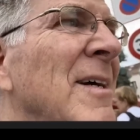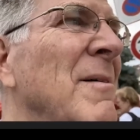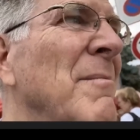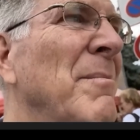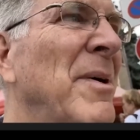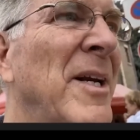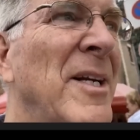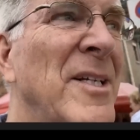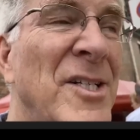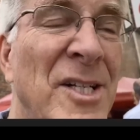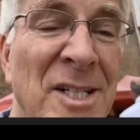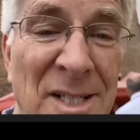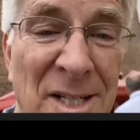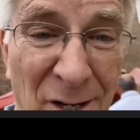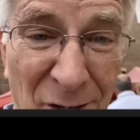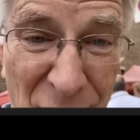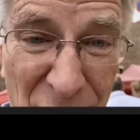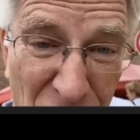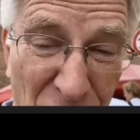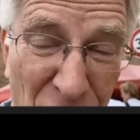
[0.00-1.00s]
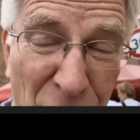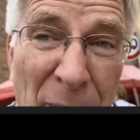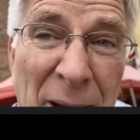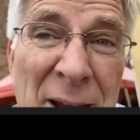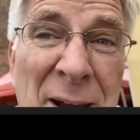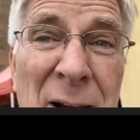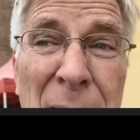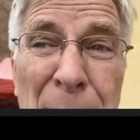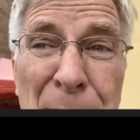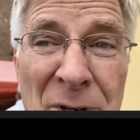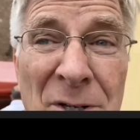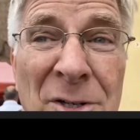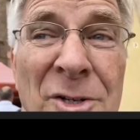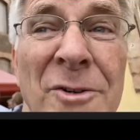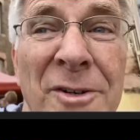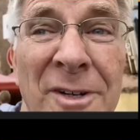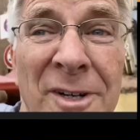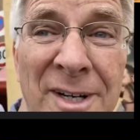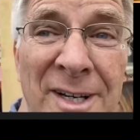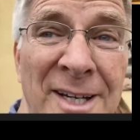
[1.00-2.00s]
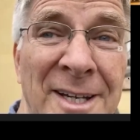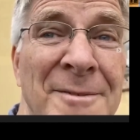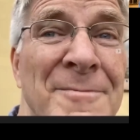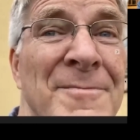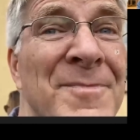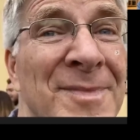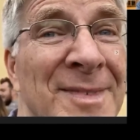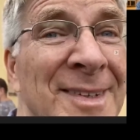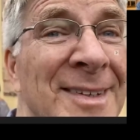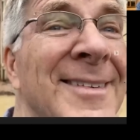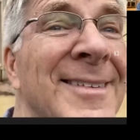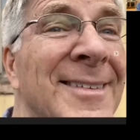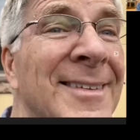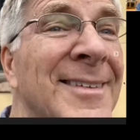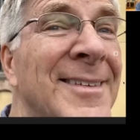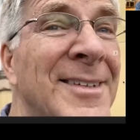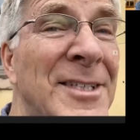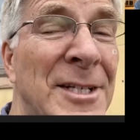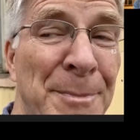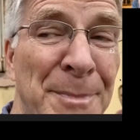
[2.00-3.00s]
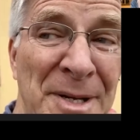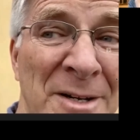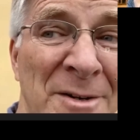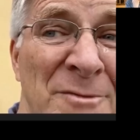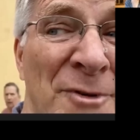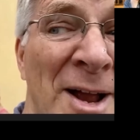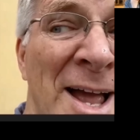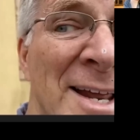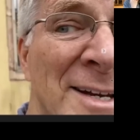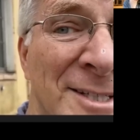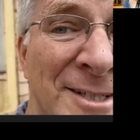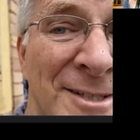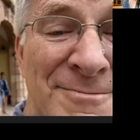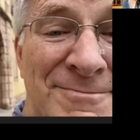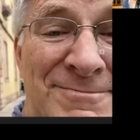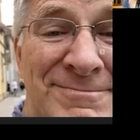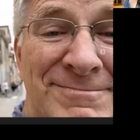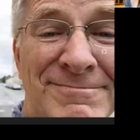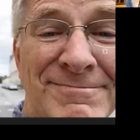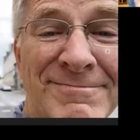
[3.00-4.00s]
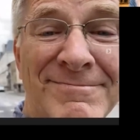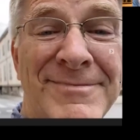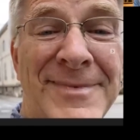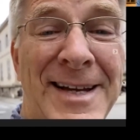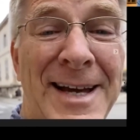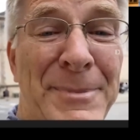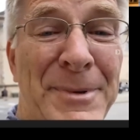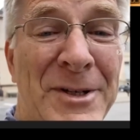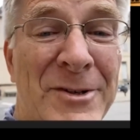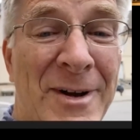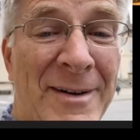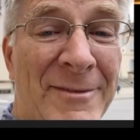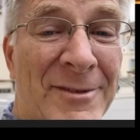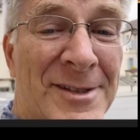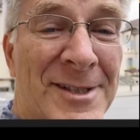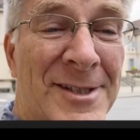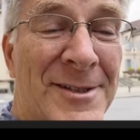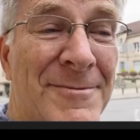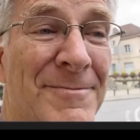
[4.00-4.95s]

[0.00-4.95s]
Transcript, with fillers: but it's just a great opportunity to be in France. Happy travels.